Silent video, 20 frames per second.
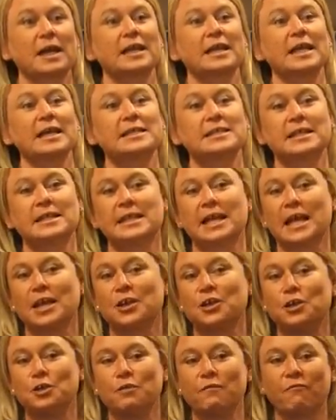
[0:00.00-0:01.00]
I'd like to
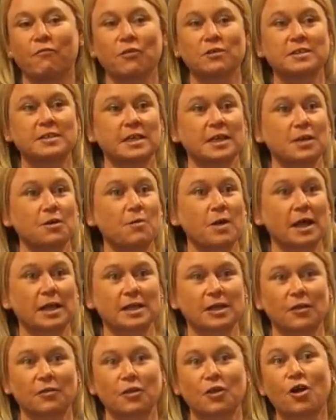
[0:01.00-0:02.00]
thank you for sitting
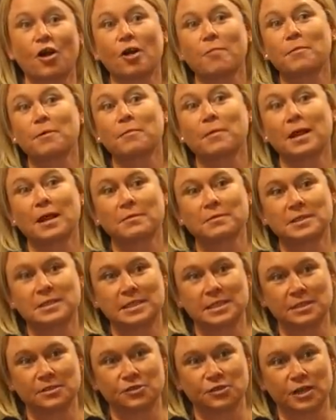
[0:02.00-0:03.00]
quietly on the carpet while I was
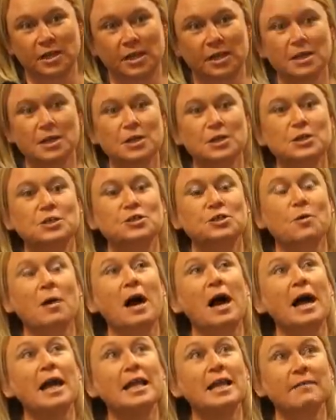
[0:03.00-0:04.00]
teaching. So
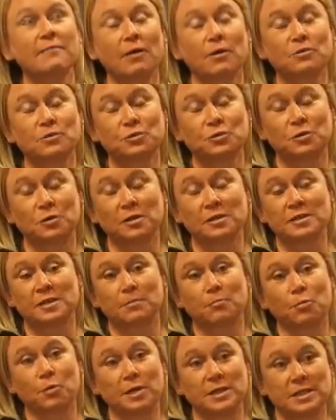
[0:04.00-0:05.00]
I give out tootles
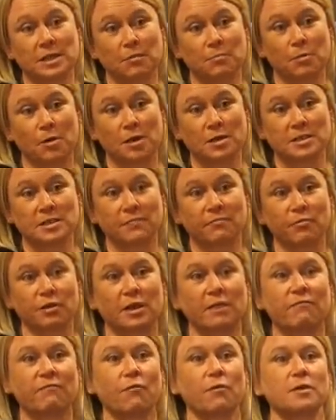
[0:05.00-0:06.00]
that point out positive
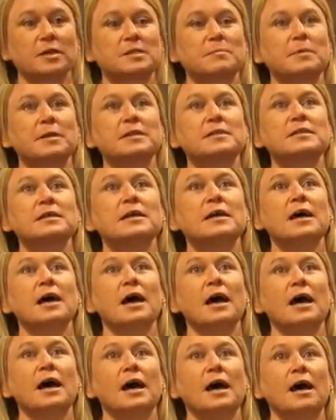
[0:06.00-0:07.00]
reinforcement.
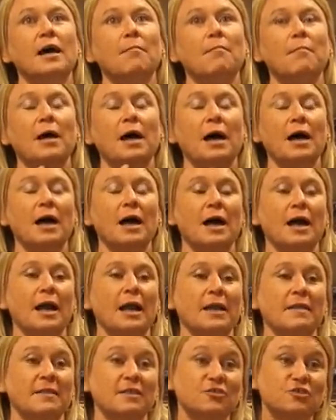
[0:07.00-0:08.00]
Um,
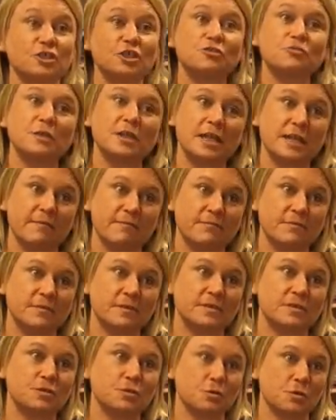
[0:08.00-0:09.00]
I the children give
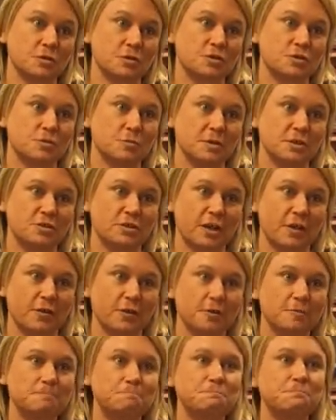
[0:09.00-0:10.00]
tootles to each
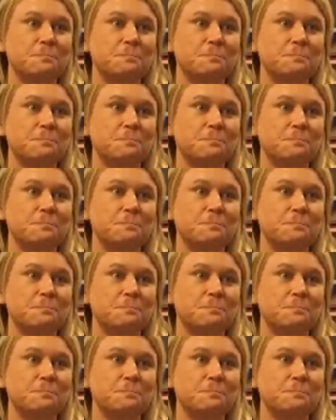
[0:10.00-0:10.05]
other.